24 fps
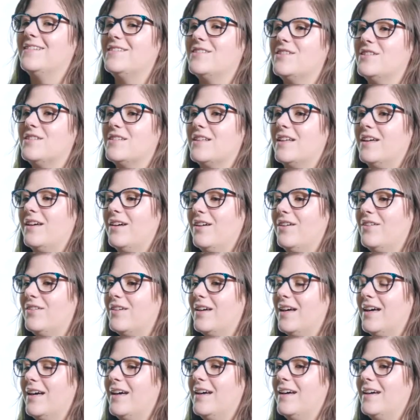And she's like,
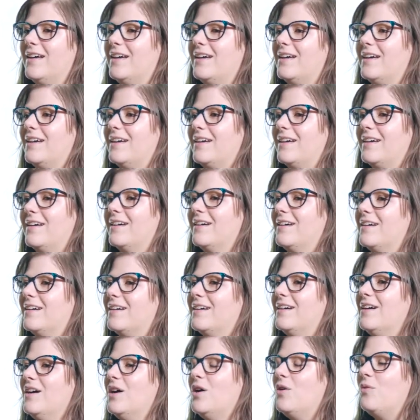
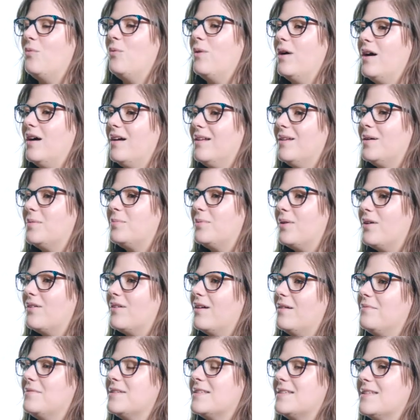okay, well, our
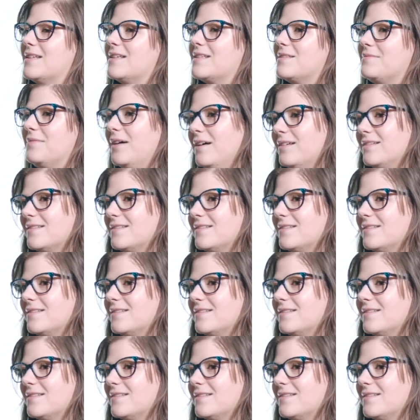program is 6